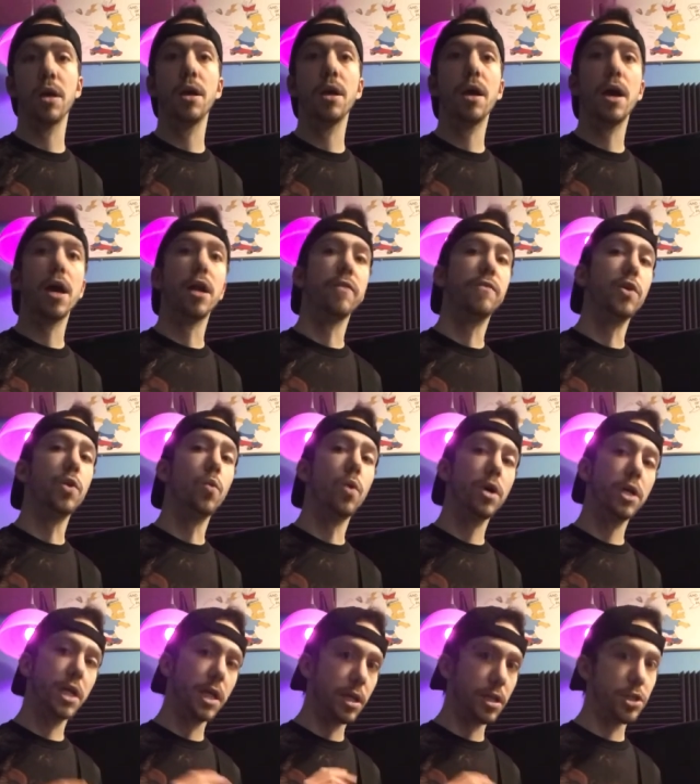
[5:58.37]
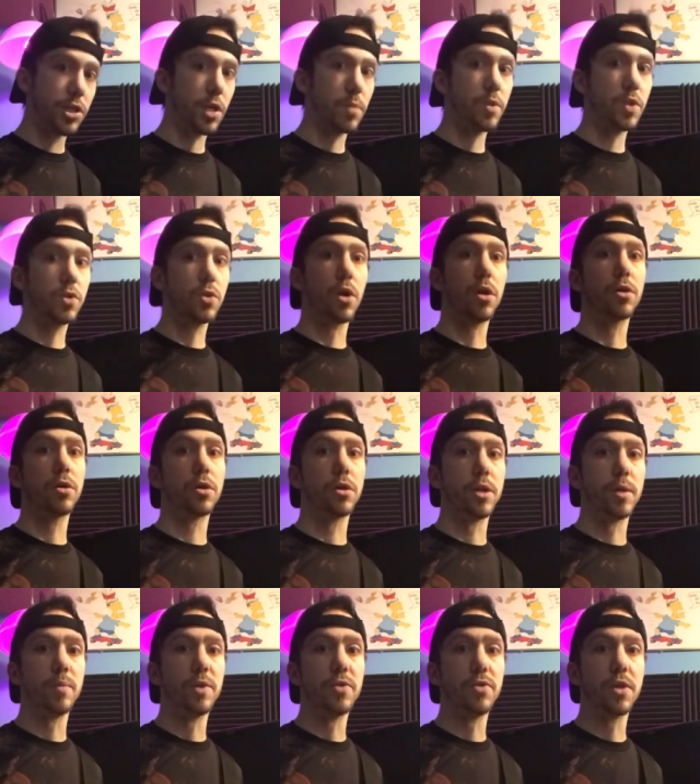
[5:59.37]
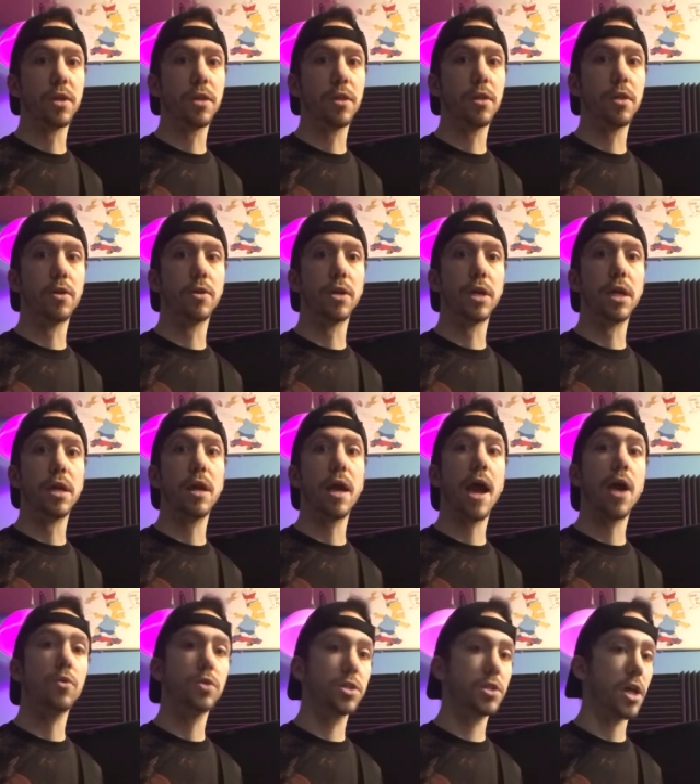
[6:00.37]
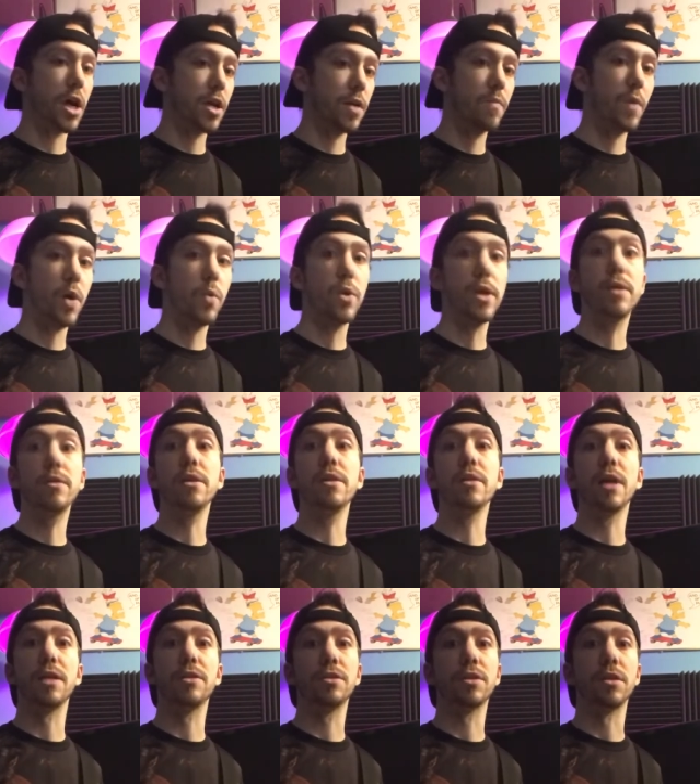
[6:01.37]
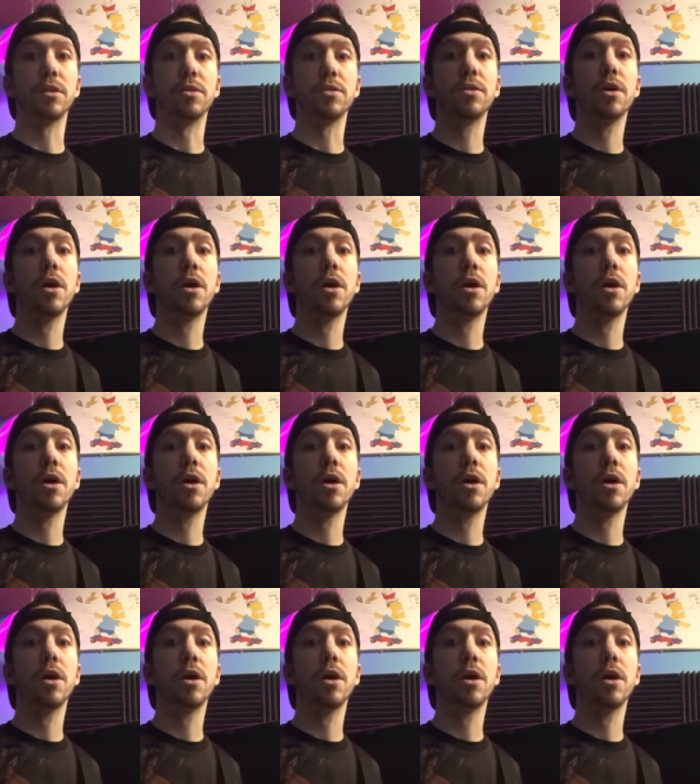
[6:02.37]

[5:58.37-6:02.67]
And if you want to get a jump start learning music theory outside of my weekly lessons,